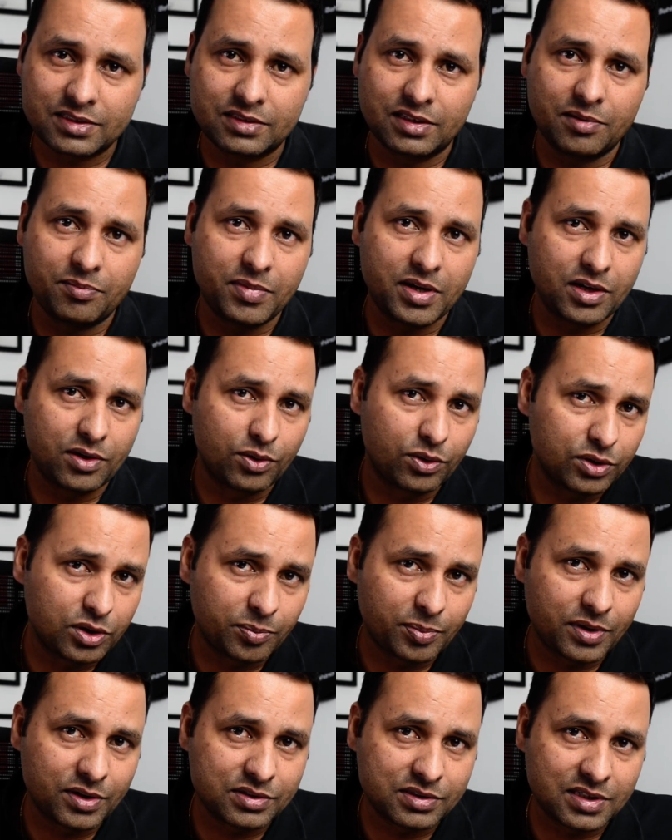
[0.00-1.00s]
They may know the
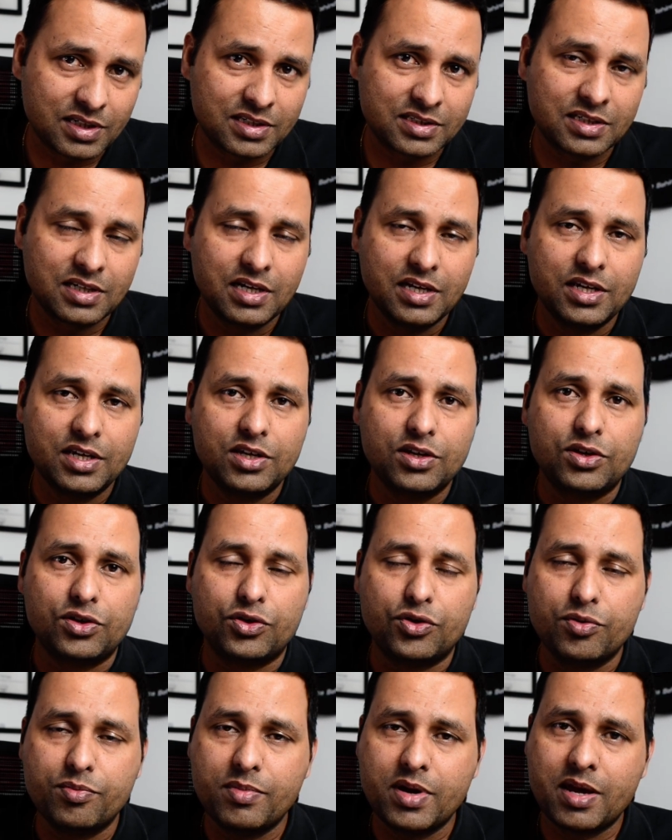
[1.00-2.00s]
process.
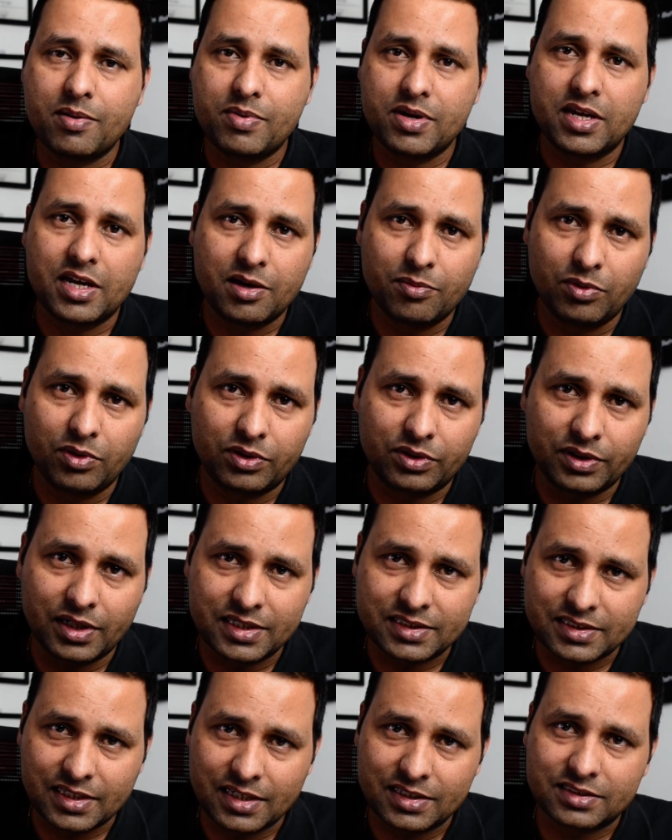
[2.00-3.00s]
You may be able to
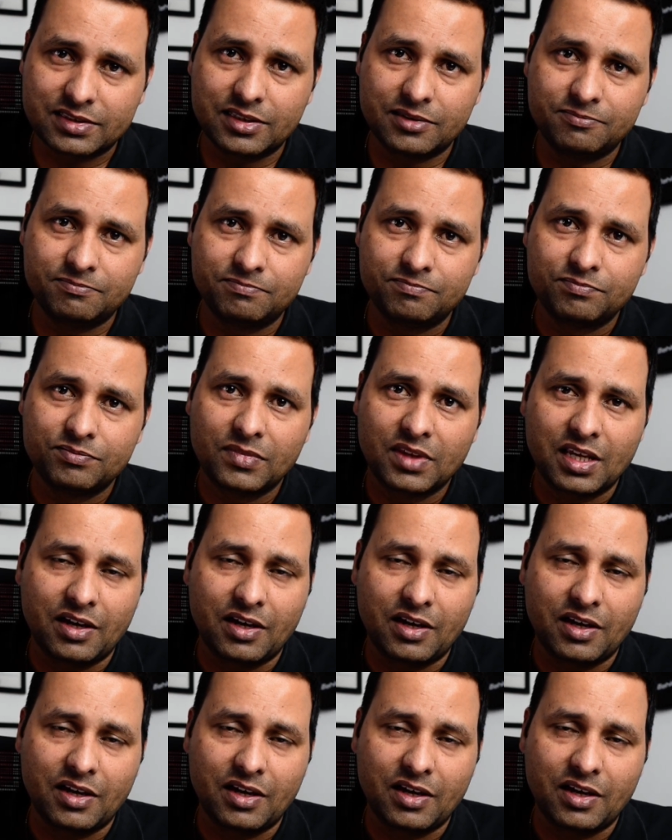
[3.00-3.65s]
assess them.